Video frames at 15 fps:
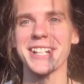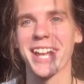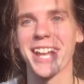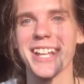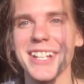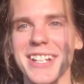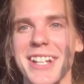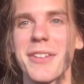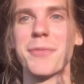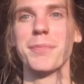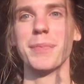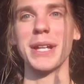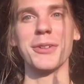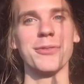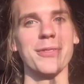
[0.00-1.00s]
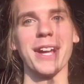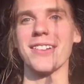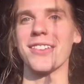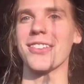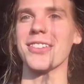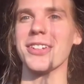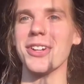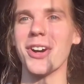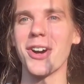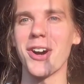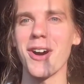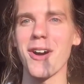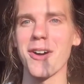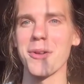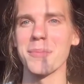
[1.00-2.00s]
gaining a big fancy
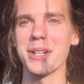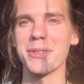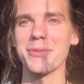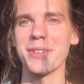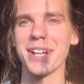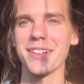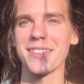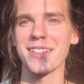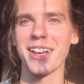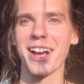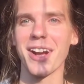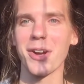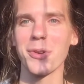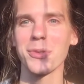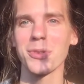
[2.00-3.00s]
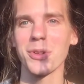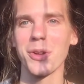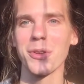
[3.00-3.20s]
car, a big fancy house.